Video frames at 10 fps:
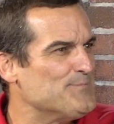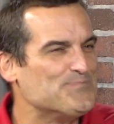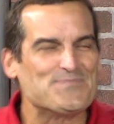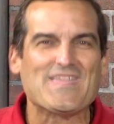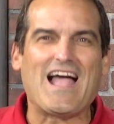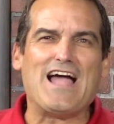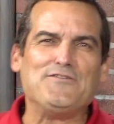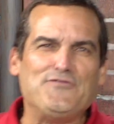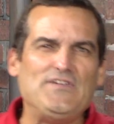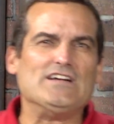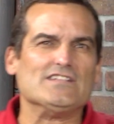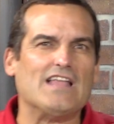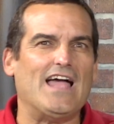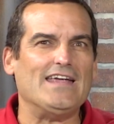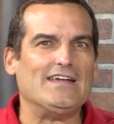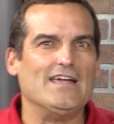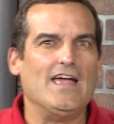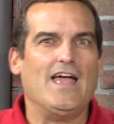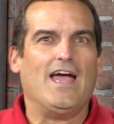Right. I feel like